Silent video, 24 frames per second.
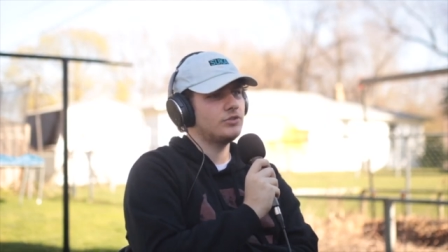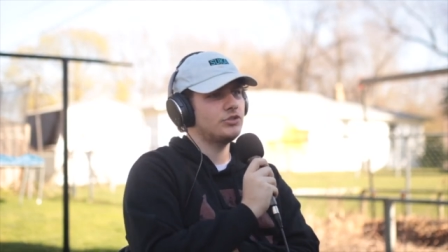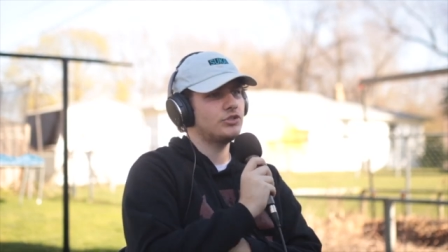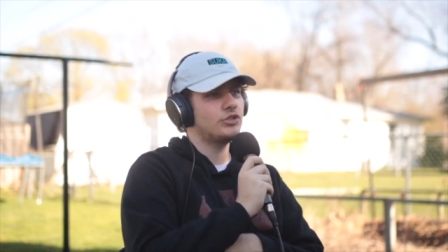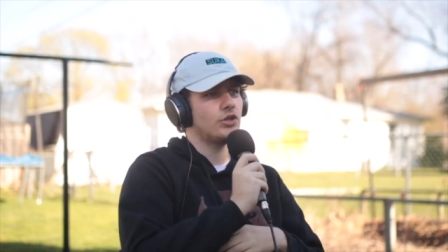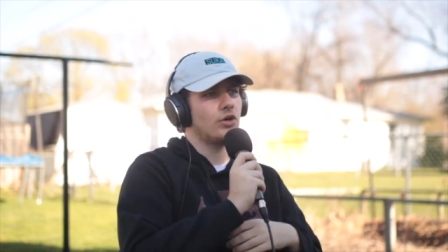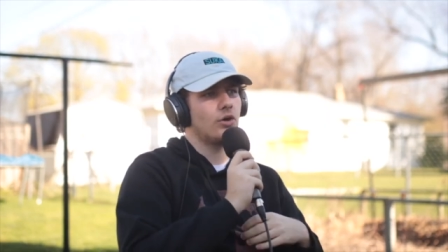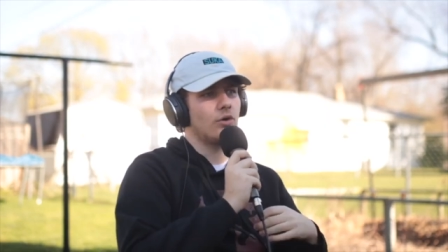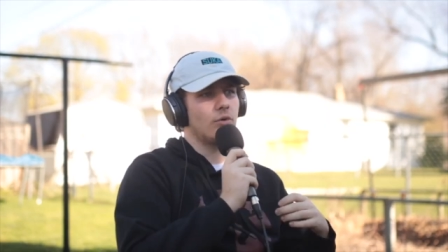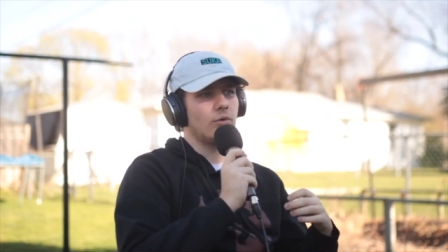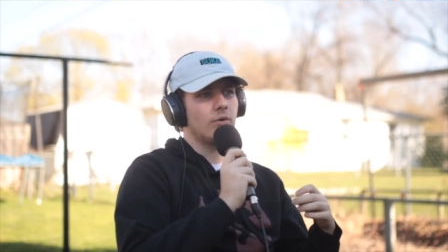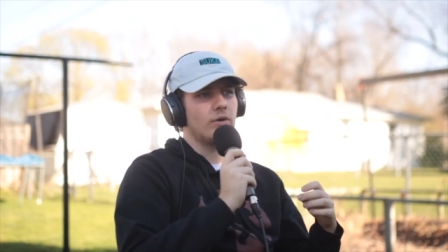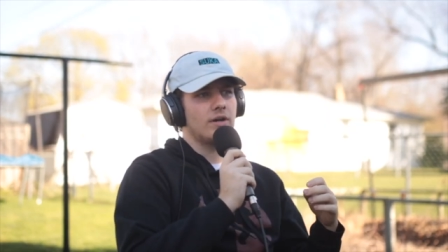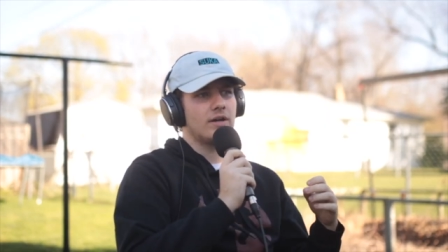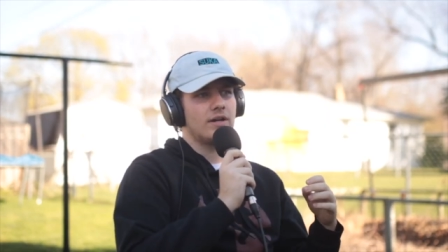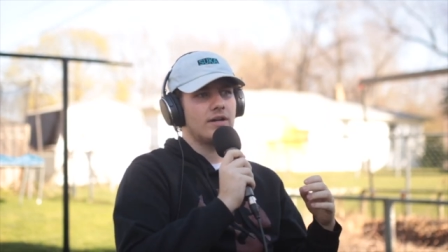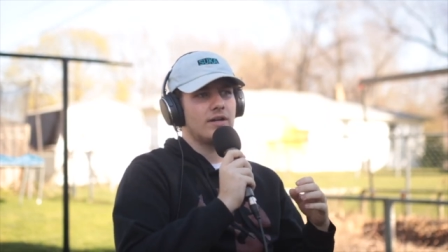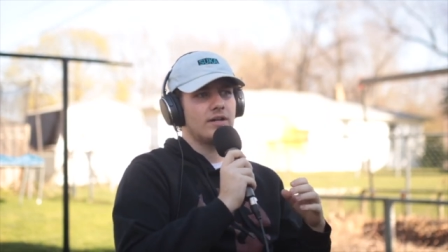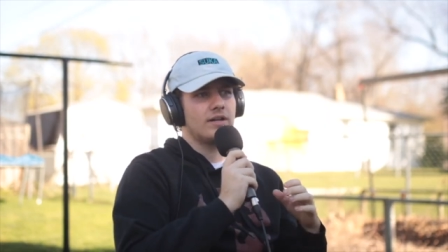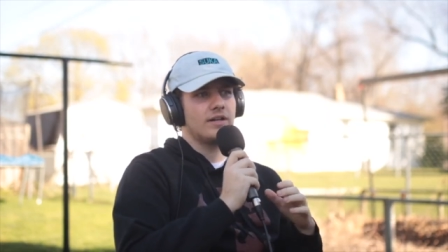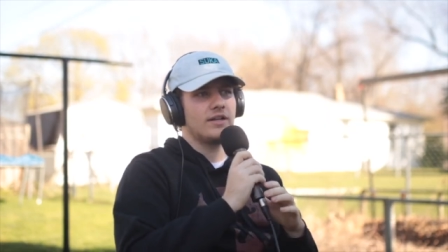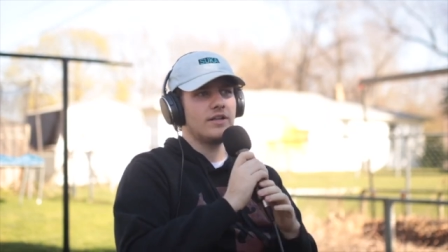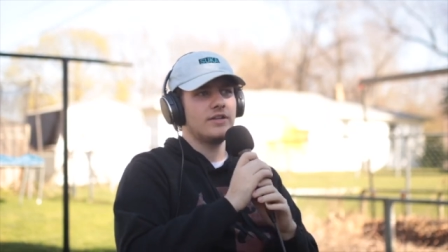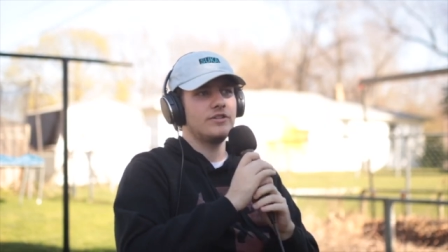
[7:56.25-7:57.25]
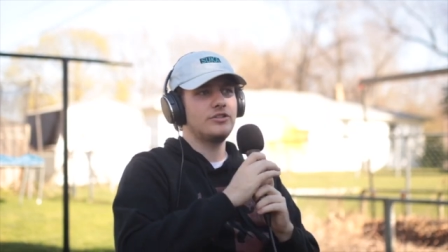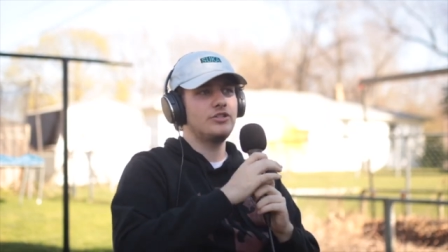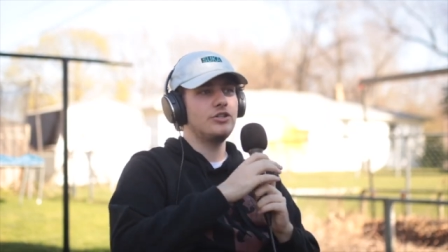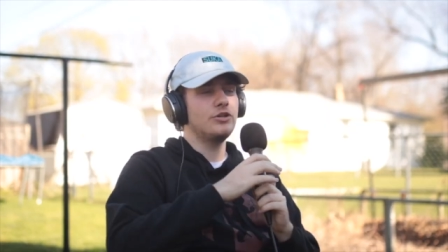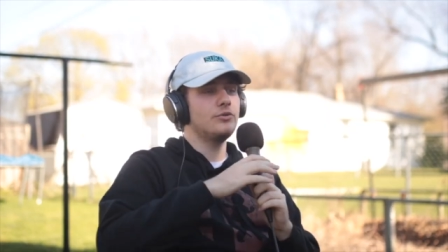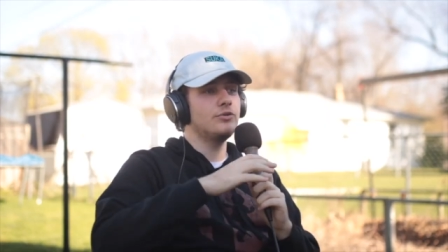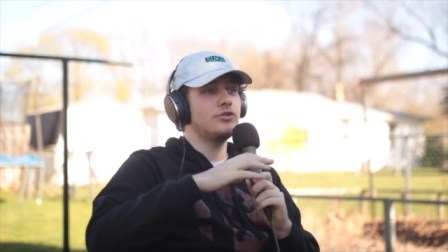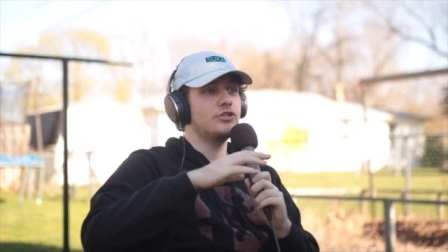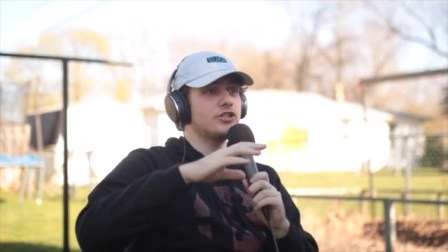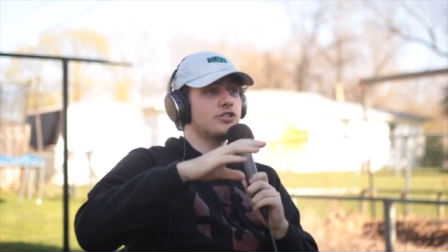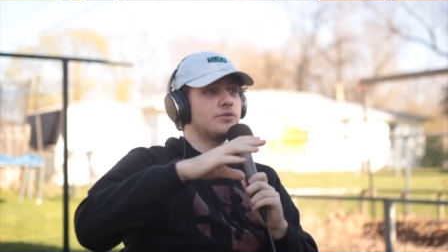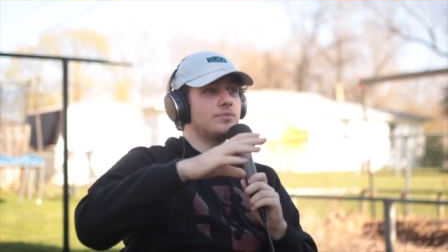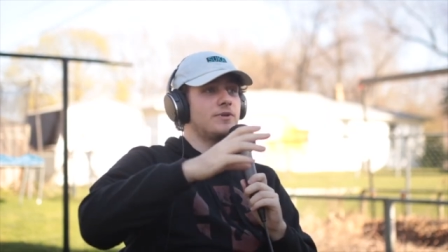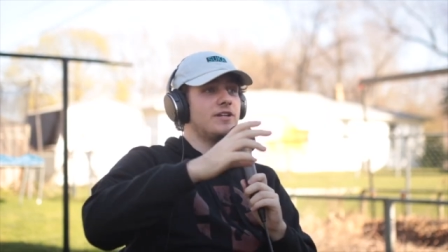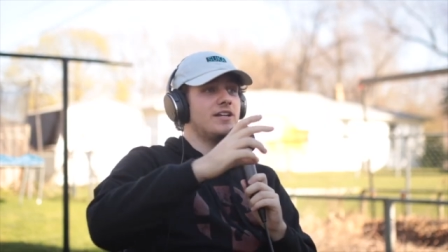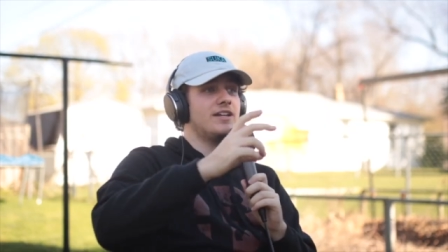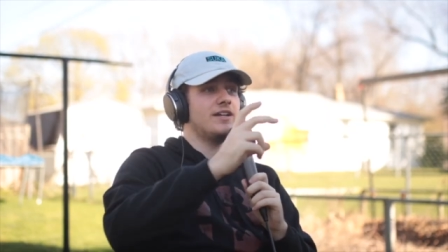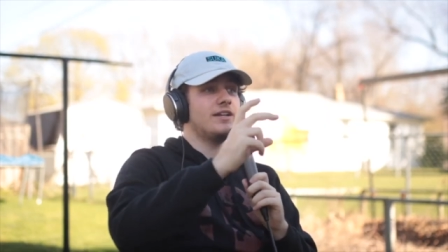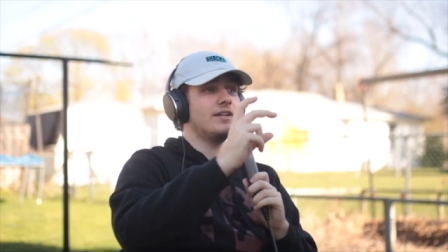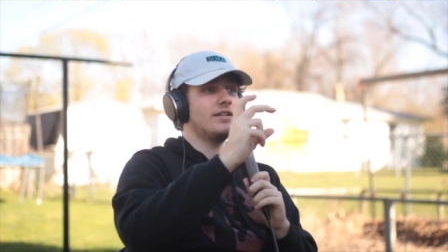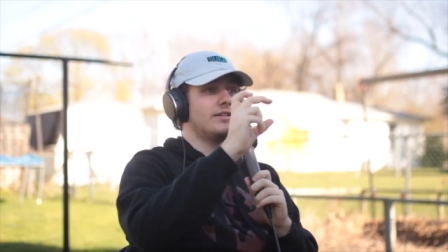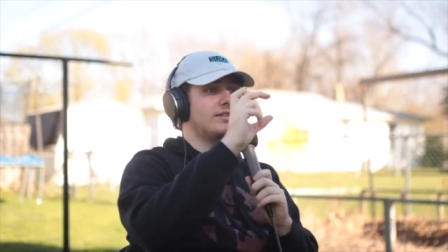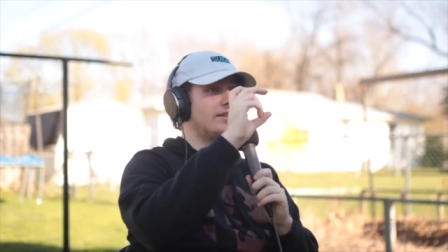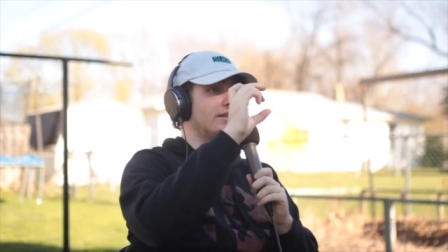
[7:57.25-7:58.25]
So it's the same thing. It's the. Do you shape. just
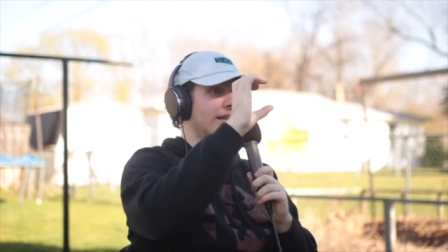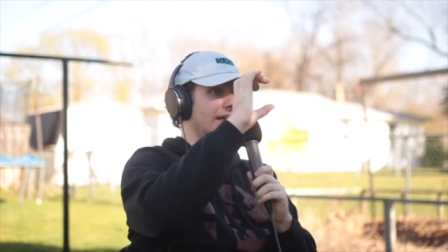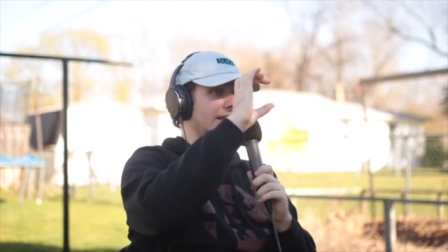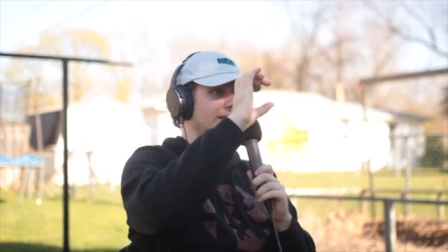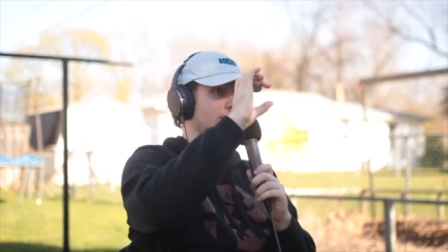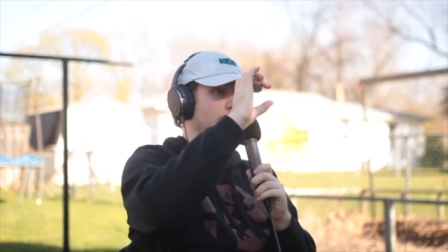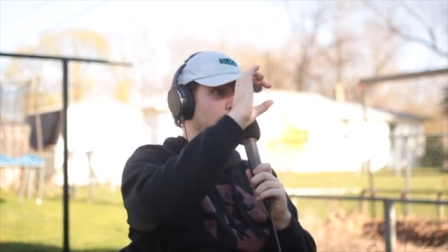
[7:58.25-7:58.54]
mean like